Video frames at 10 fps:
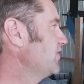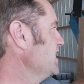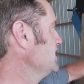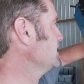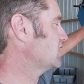
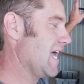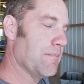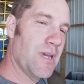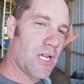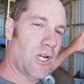feeds
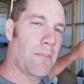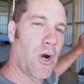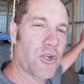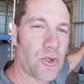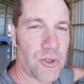that big
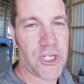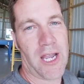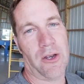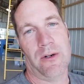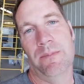commercial
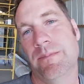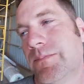sheller.